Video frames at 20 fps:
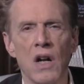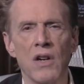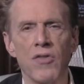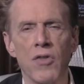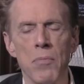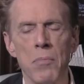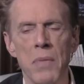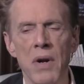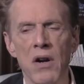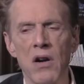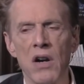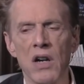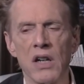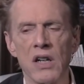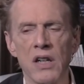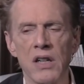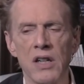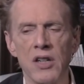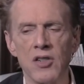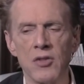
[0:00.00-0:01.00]
of
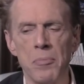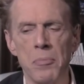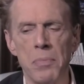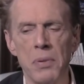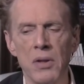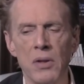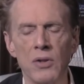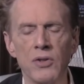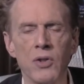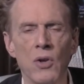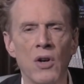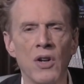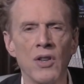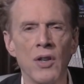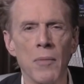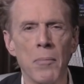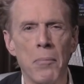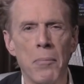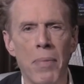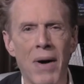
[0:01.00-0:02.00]
America is built
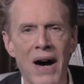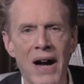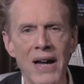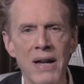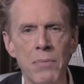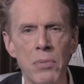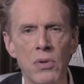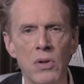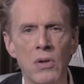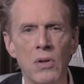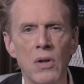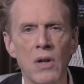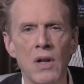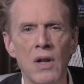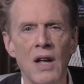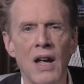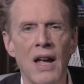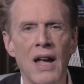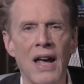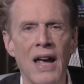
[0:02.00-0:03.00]
on the Bible
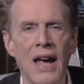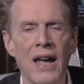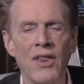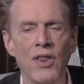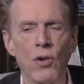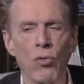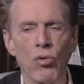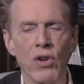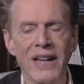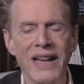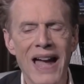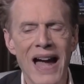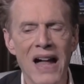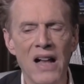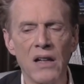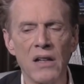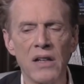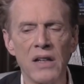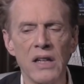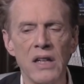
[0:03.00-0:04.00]
and the
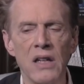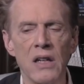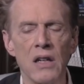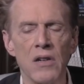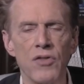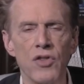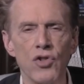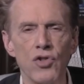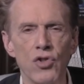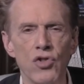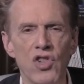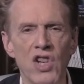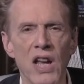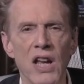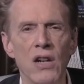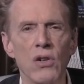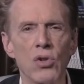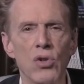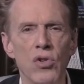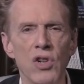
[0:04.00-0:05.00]
reality of the
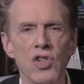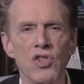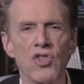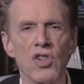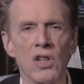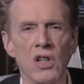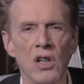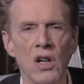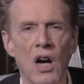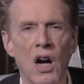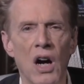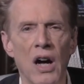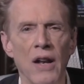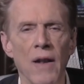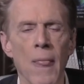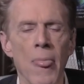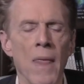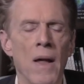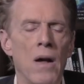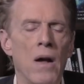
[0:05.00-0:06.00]
Judeo-Christian
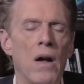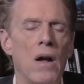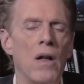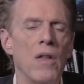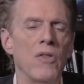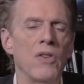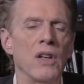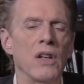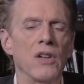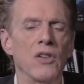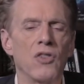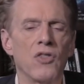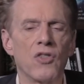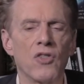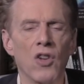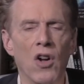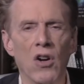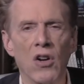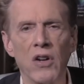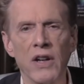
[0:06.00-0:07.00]
God. The
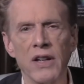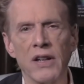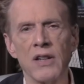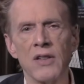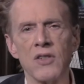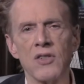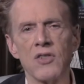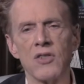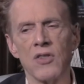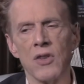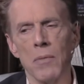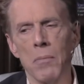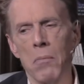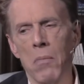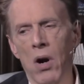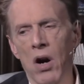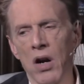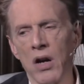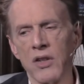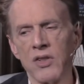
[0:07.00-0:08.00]
historians, the
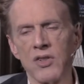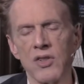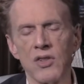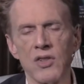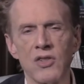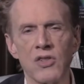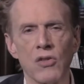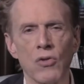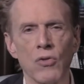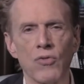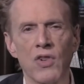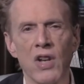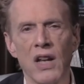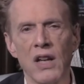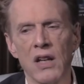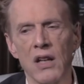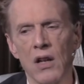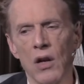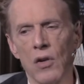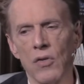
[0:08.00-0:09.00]
Marxists who've
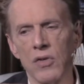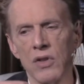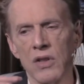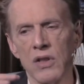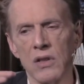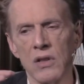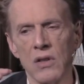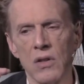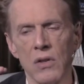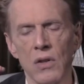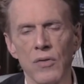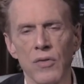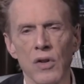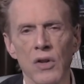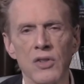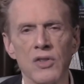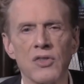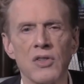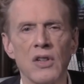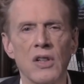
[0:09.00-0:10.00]
taken over the
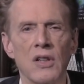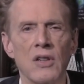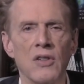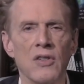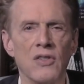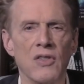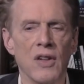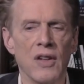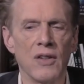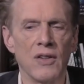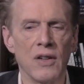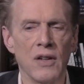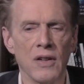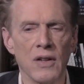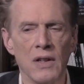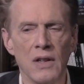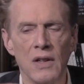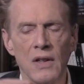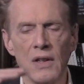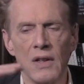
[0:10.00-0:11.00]
universities and
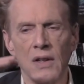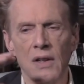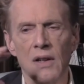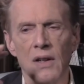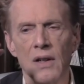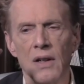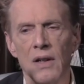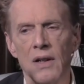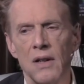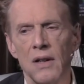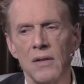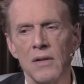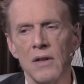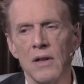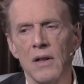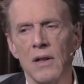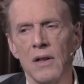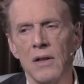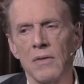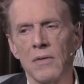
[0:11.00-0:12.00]
the
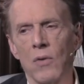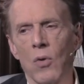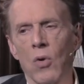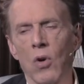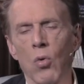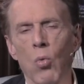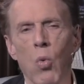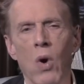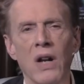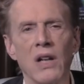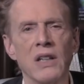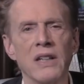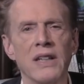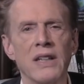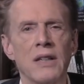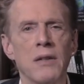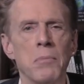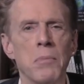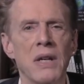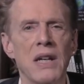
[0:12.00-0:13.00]

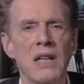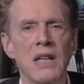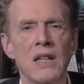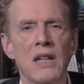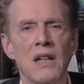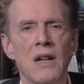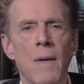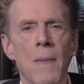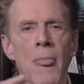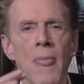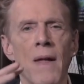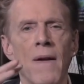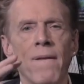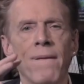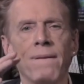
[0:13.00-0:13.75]
Orwellian media,